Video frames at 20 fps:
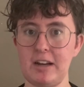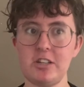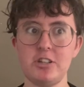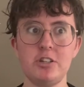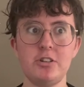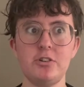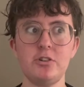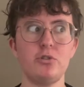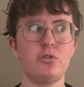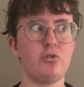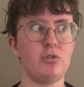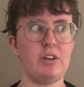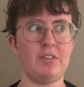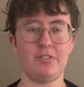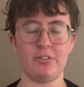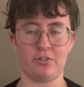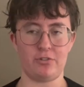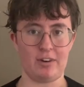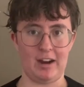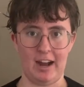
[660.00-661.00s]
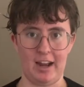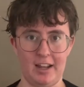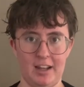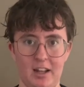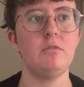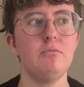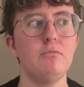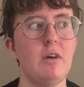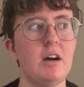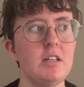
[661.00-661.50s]
should you even try?
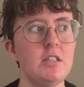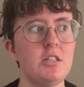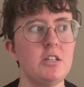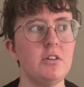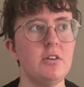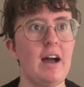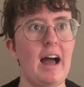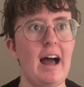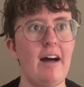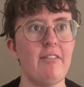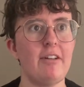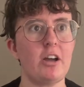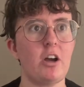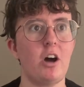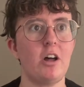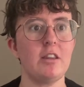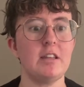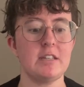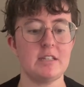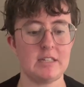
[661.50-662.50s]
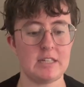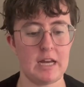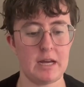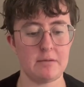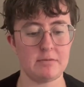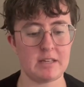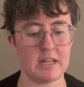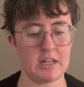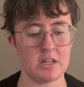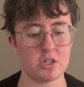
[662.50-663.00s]
Once you have like all these
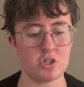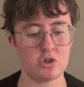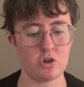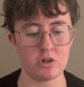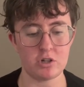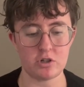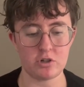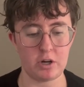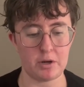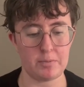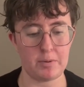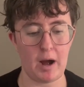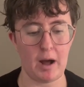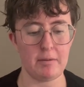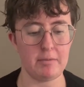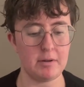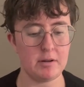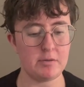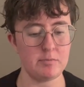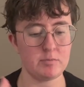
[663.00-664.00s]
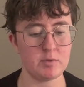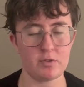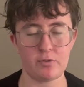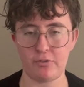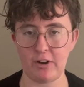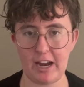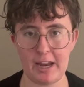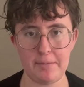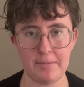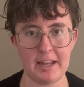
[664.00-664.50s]
tips, like short story problems,
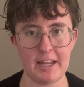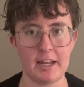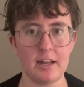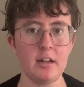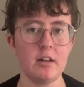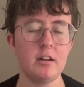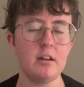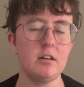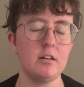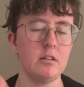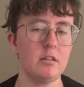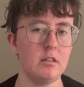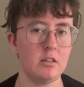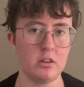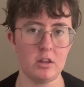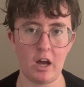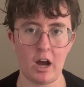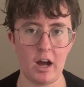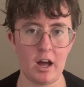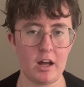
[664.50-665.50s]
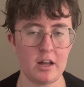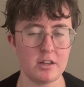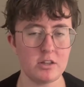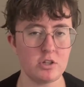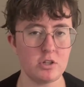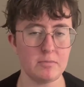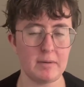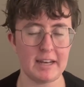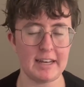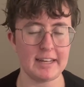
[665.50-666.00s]
framing, not
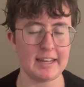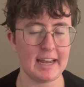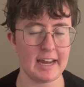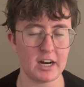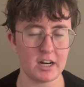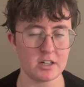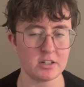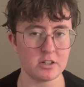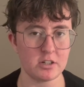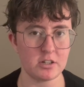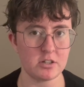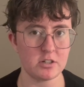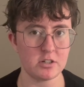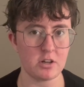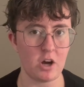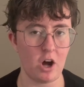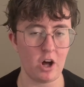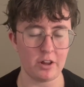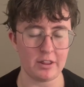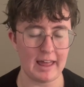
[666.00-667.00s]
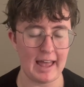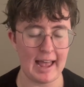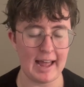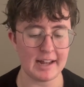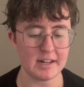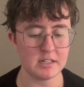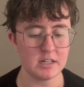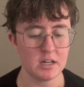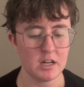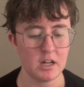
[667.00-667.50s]
too many characters, all
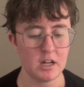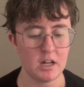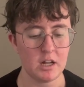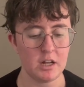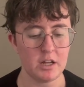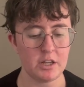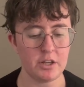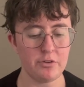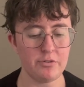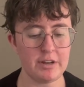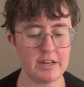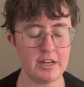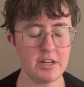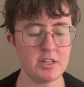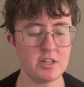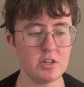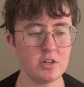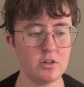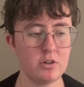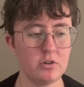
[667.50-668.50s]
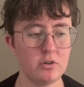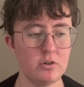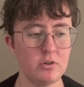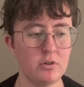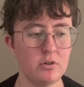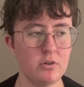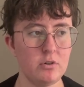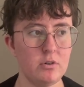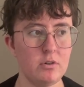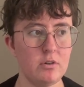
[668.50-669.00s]
that, you need
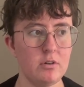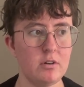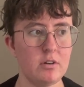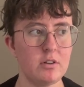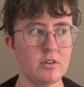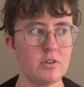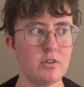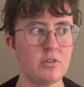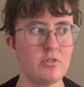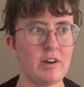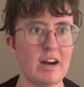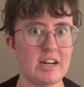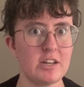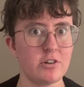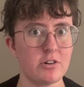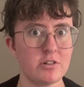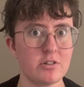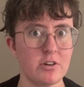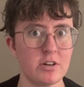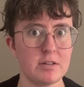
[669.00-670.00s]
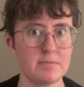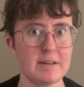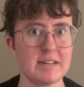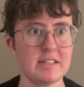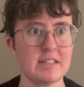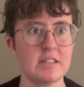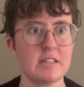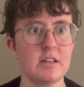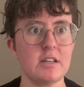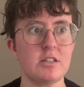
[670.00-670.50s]
to try short stories
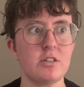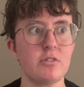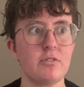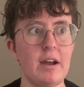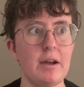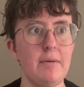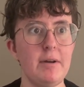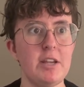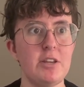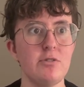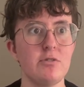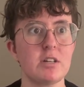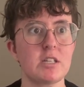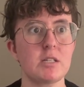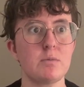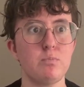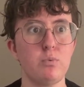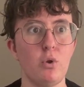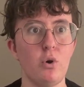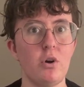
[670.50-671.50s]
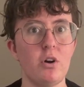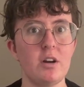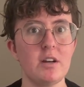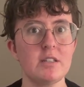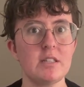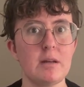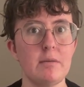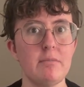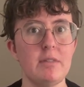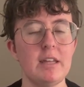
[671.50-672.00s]
because it's a great way to explore
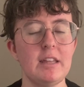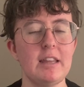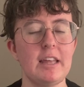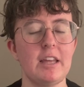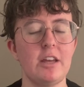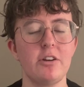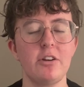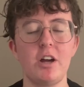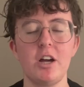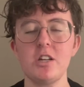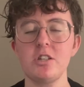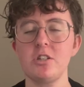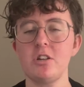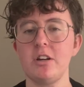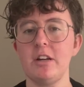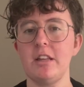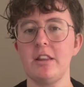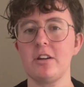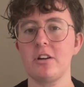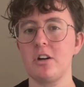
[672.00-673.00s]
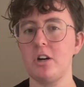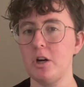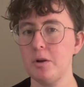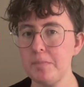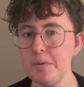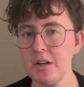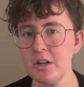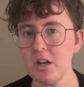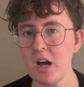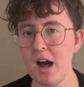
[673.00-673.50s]
something that you're not sure either could
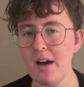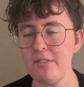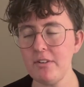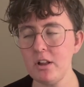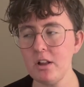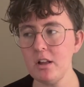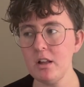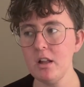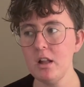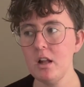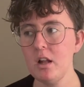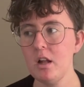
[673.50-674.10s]
be a novel